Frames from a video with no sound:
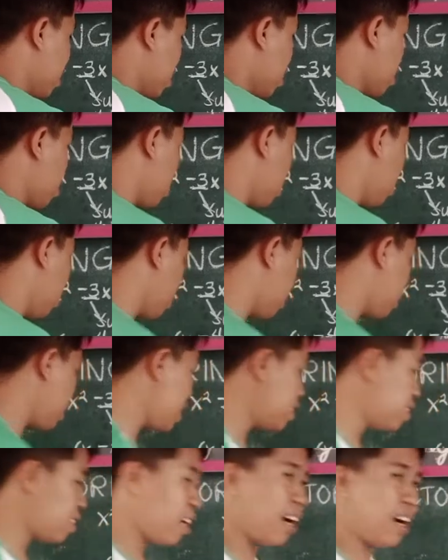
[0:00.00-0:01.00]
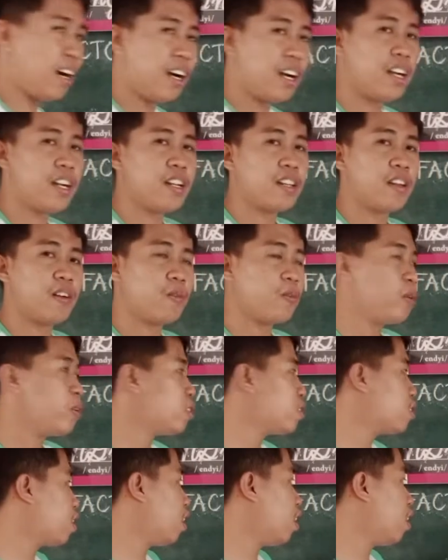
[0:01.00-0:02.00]
So these are the
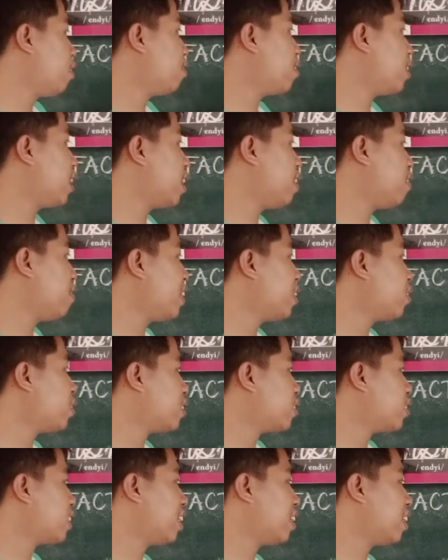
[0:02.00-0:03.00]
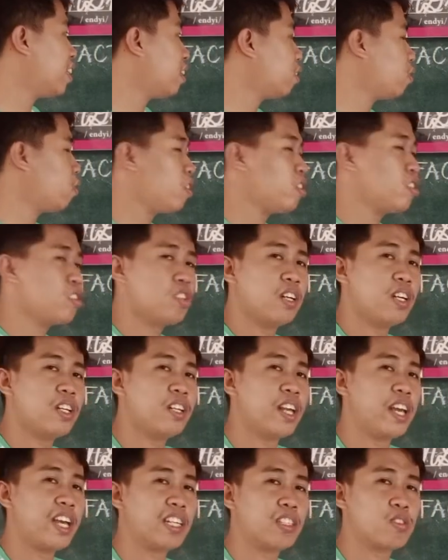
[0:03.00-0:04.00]
roots of the given quadratic
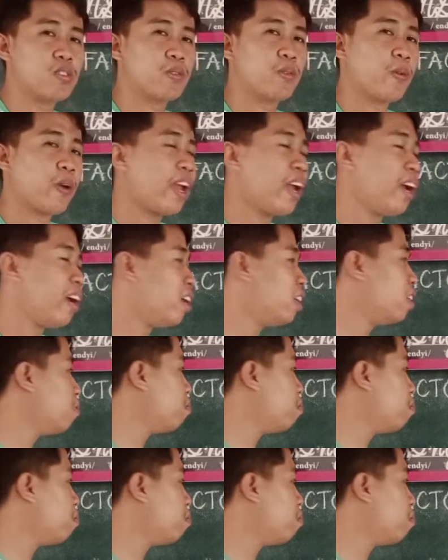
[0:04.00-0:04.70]
equation x squared